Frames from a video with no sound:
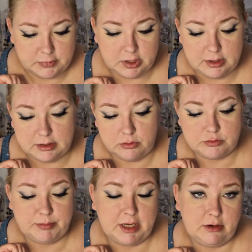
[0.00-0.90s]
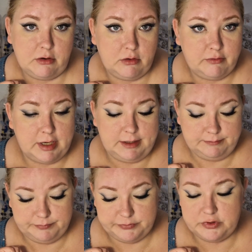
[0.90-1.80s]
It looks better already.
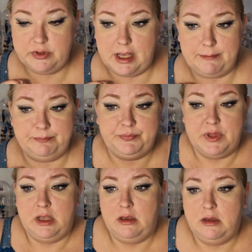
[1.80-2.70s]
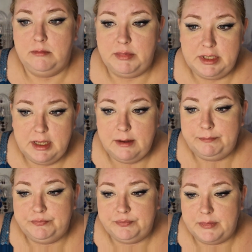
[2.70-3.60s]
So yeah, but yeah,
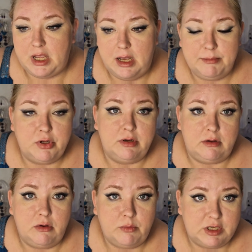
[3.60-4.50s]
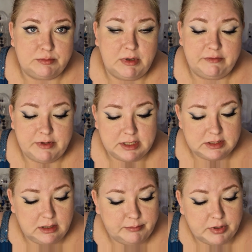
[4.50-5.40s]
I'm gonna go wash my face
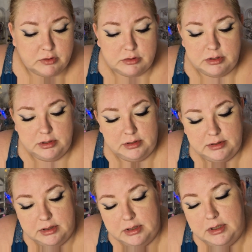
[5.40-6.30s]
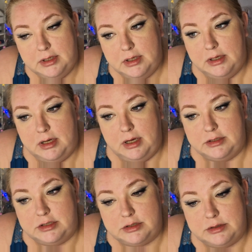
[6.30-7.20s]
now, because I
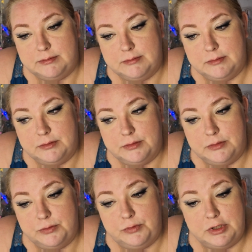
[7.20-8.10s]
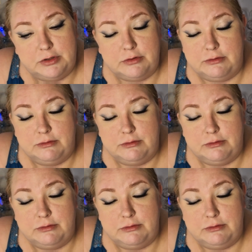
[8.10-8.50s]
just want to